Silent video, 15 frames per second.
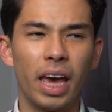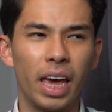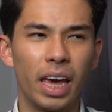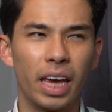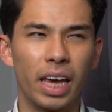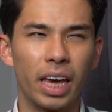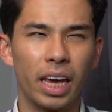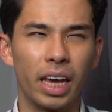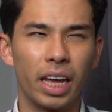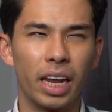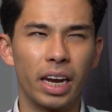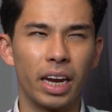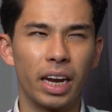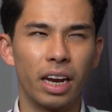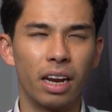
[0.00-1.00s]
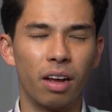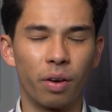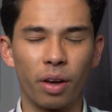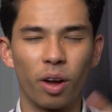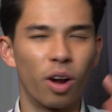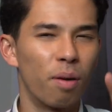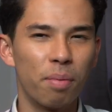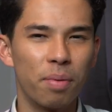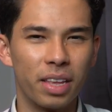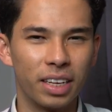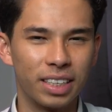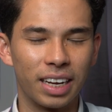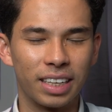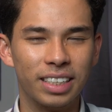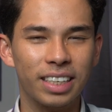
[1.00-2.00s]
in, okay, I can't remember the
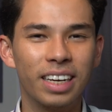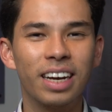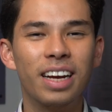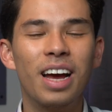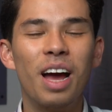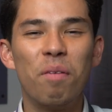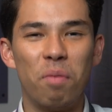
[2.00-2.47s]
exact year,